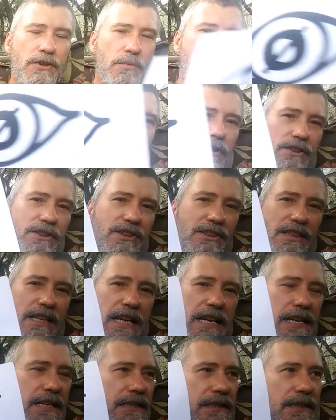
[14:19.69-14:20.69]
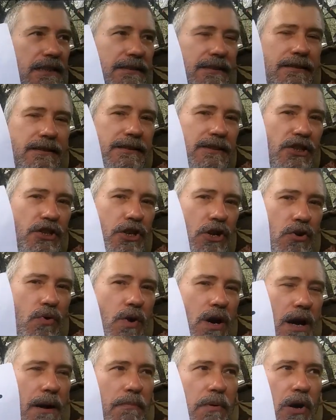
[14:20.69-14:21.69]
So we start seeing this
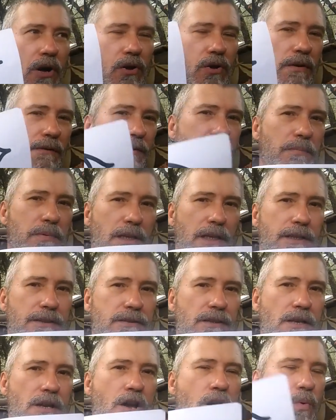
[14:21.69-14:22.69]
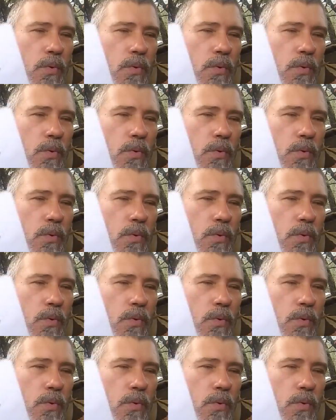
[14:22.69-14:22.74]
show up all over the place.